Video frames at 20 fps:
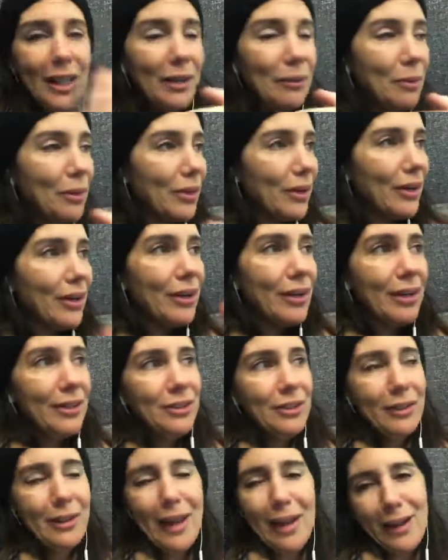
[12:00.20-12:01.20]
with her, and
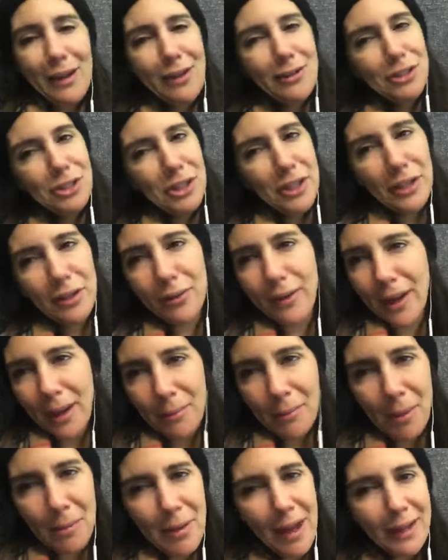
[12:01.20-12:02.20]
you're like, oh shit, okay,
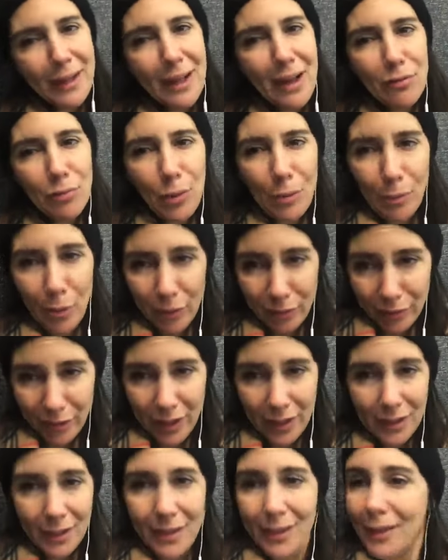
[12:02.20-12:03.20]
maybe I could have one more
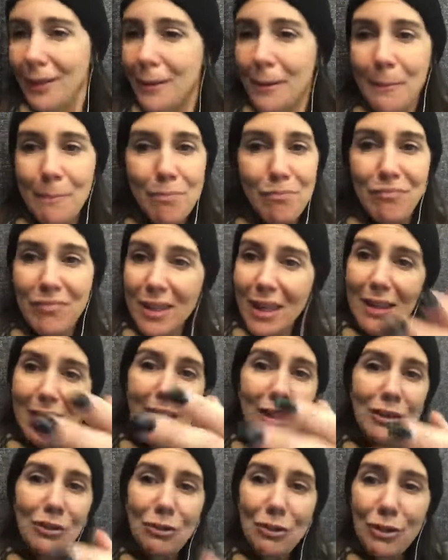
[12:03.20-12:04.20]
friend. And
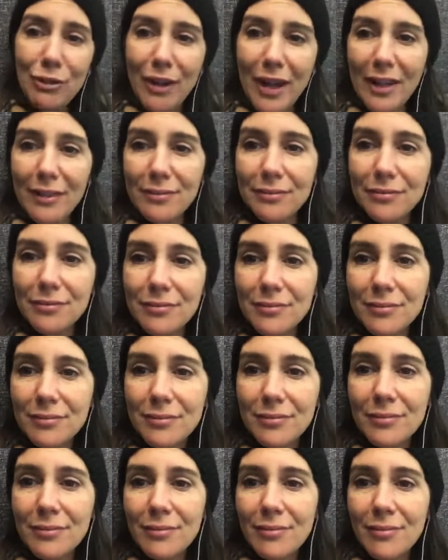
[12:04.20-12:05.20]
then you do it.
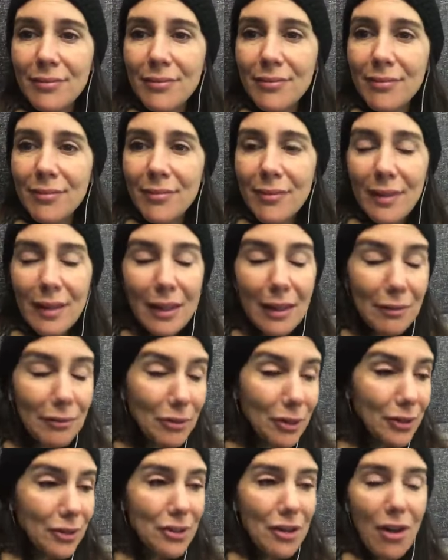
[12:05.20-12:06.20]

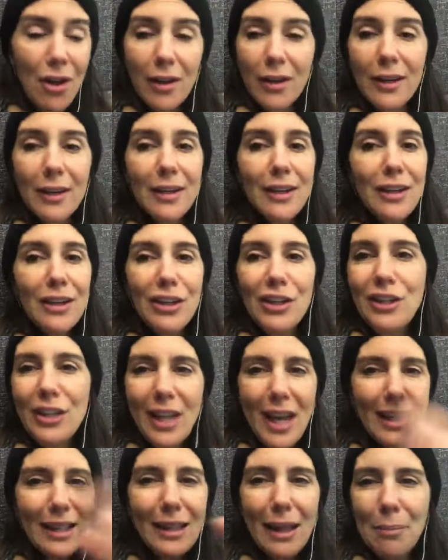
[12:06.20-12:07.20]
Real talk. You
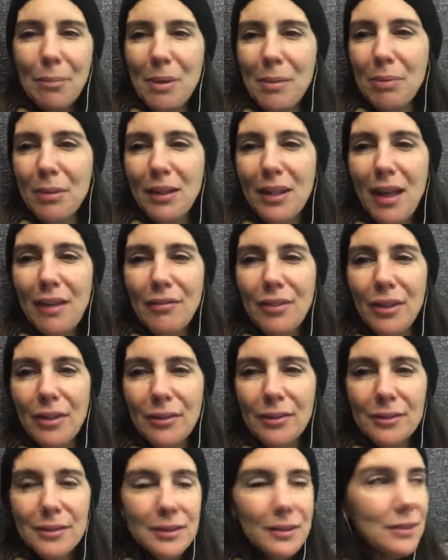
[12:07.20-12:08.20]
got to let people love you.
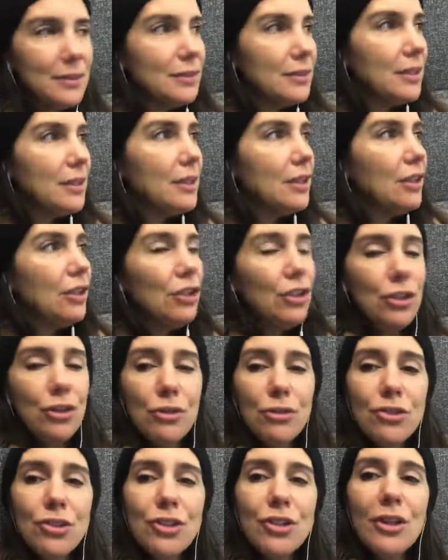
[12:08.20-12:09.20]

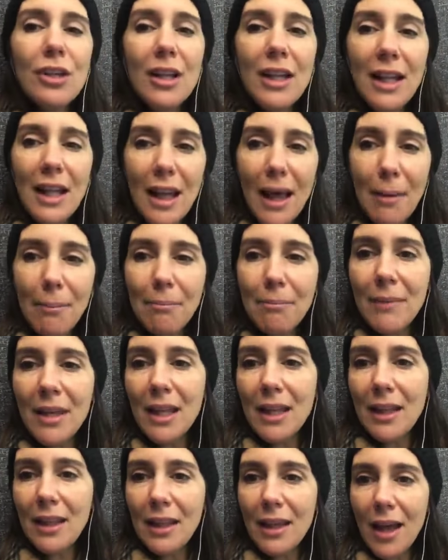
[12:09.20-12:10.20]
You should let me
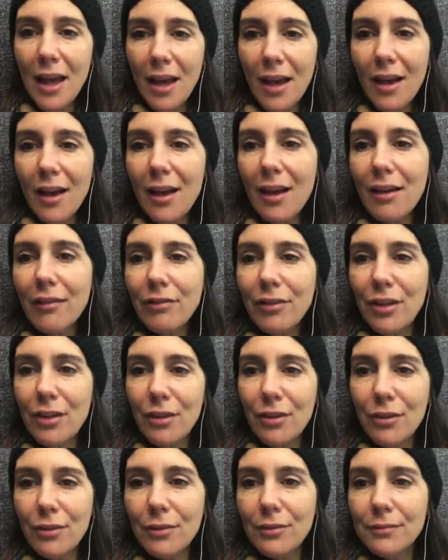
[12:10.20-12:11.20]
love
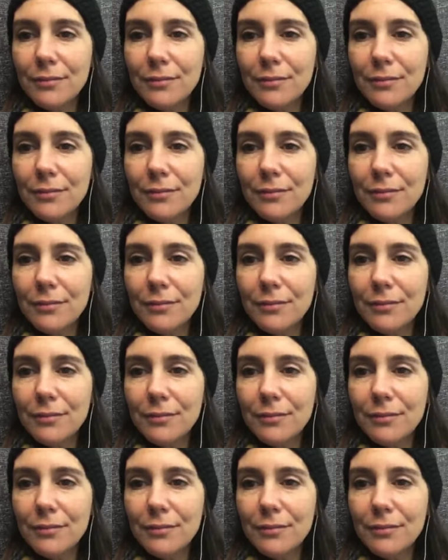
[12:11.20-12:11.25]
you.